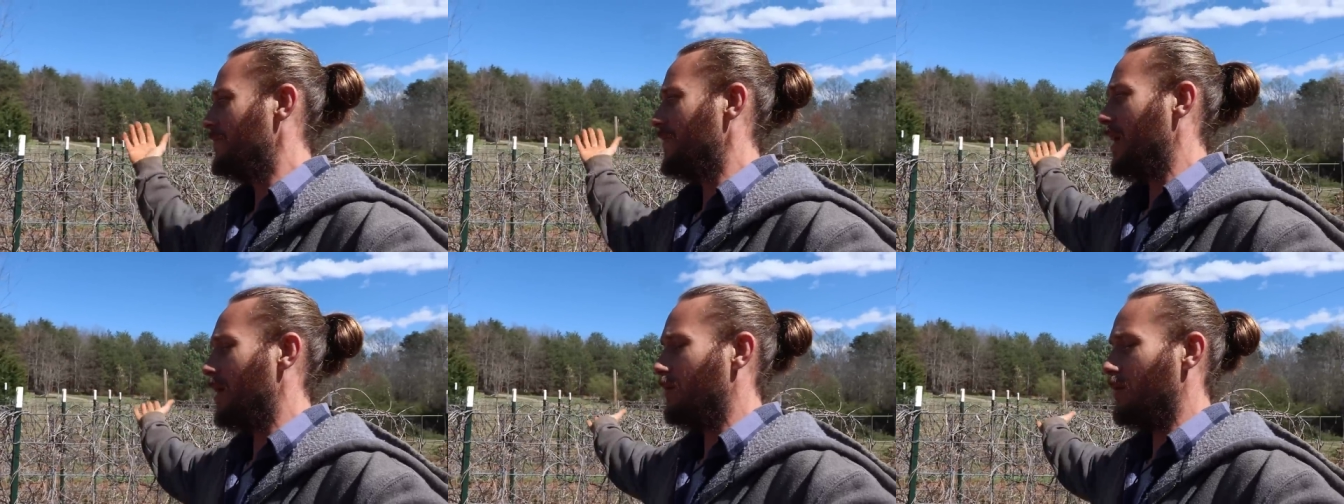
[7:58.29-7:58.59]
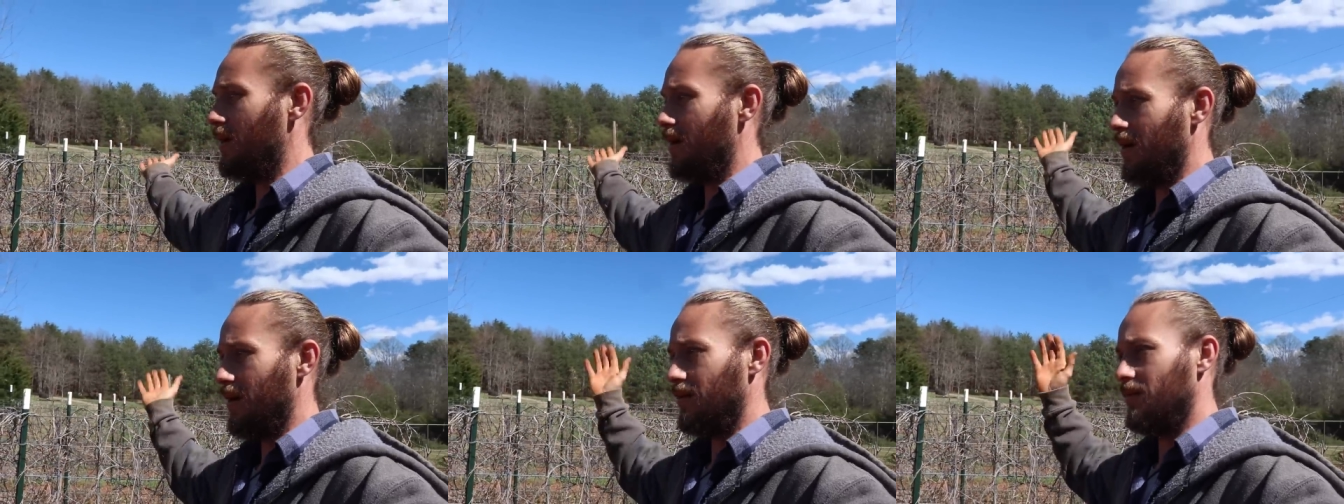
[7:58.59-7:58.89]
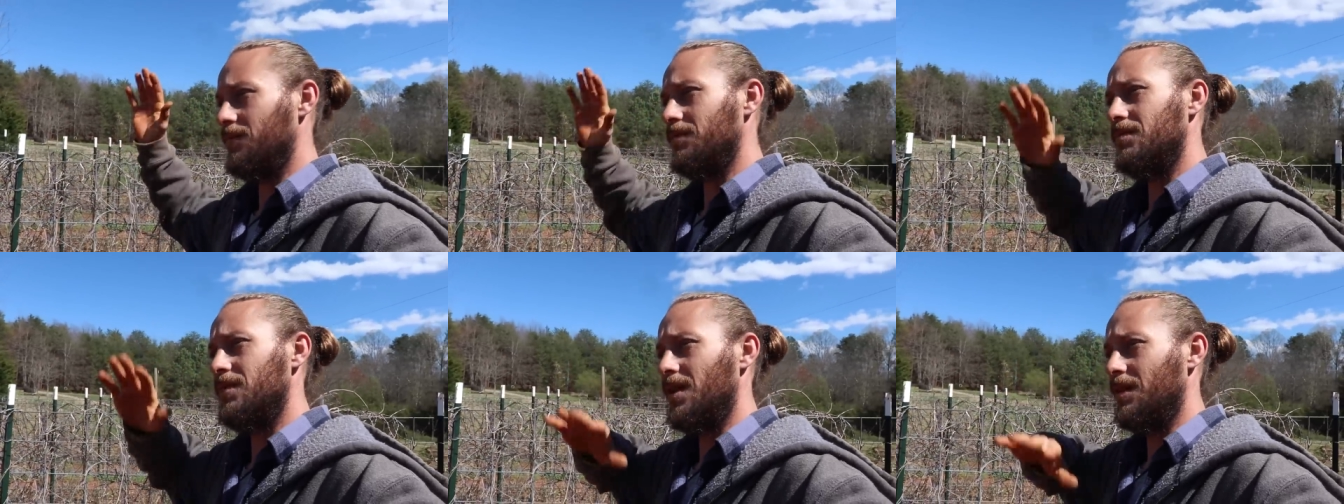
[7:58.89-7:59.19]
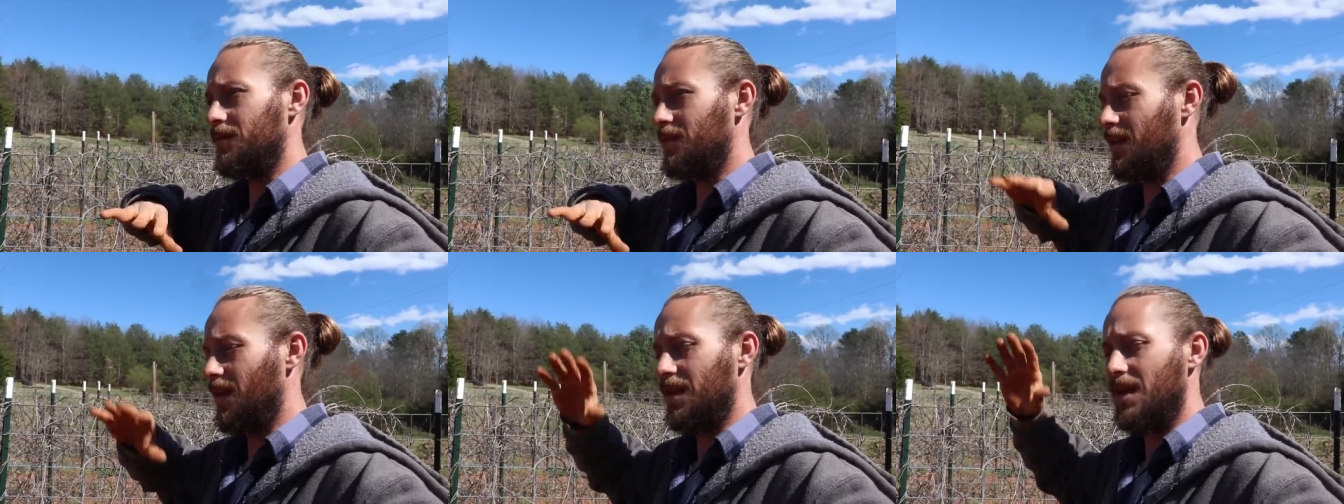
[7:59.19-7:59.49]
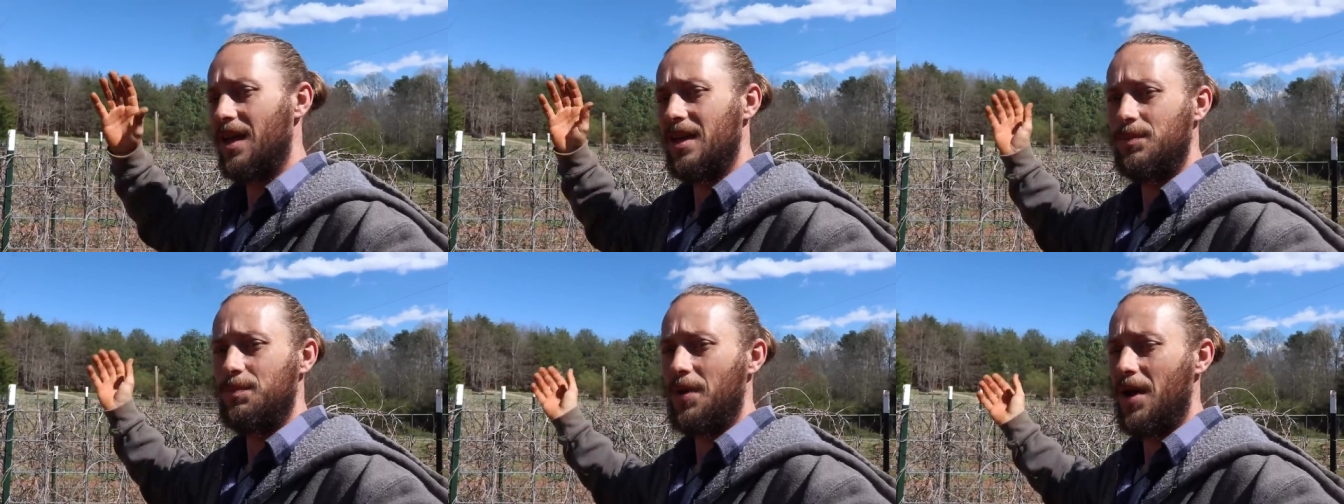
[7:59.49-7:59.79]
That way, you know,
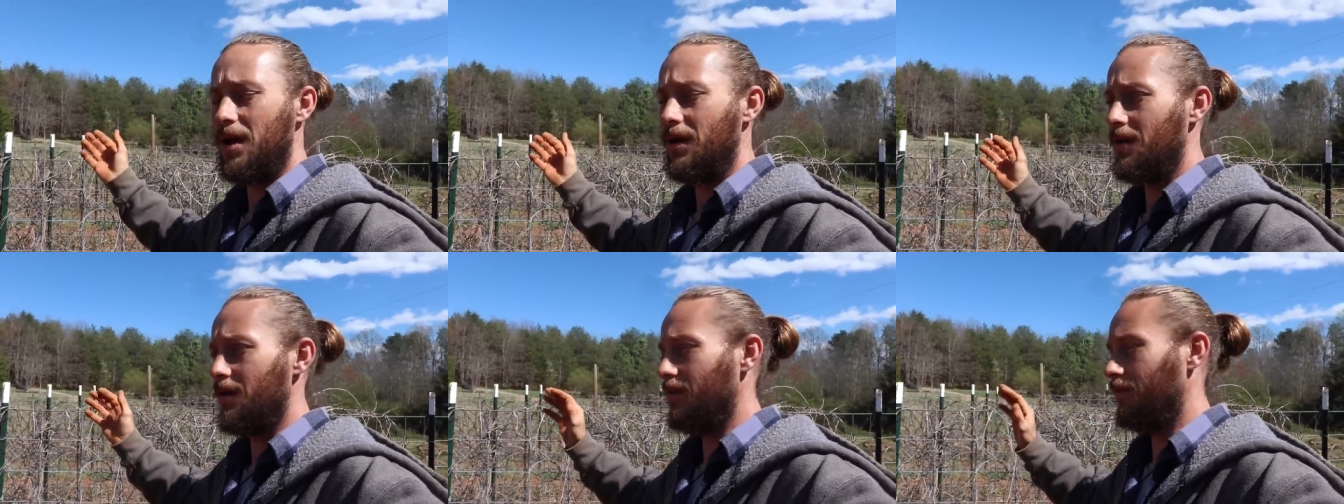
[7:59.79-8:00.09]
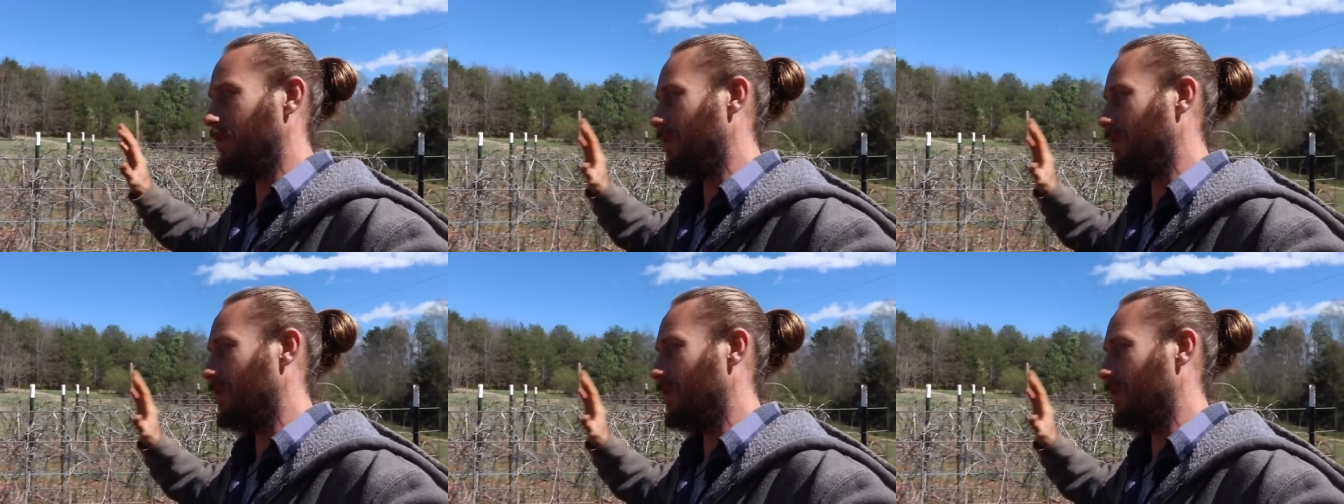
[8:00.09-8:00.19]
sunlight's better.